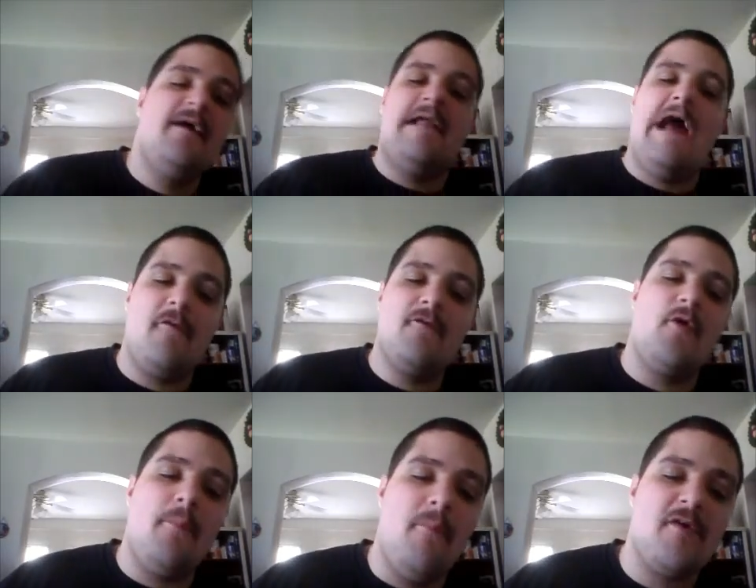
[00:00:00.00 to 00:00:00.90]
Now, if
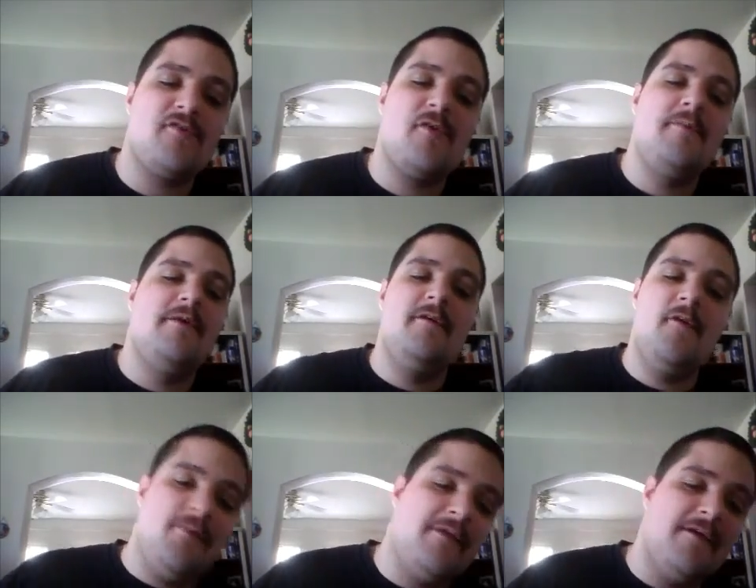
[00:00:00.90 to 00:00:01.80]
you're a Muslim and you
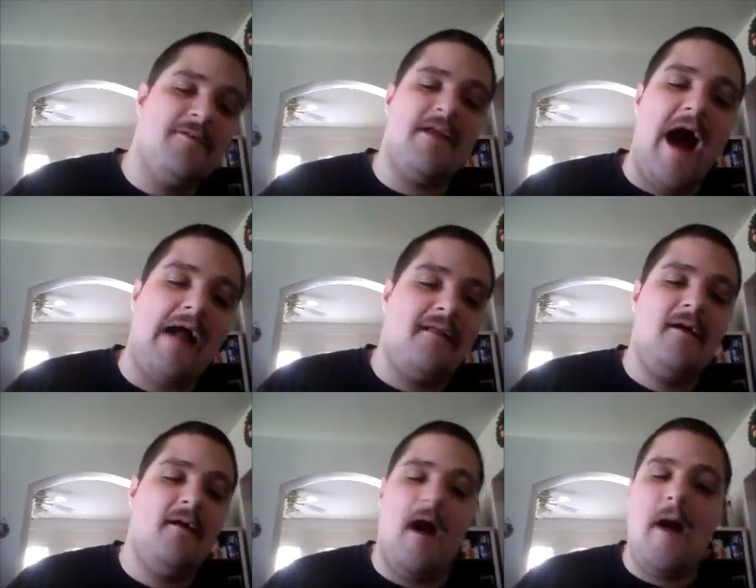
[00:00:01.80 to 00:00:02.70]
believe in Allah,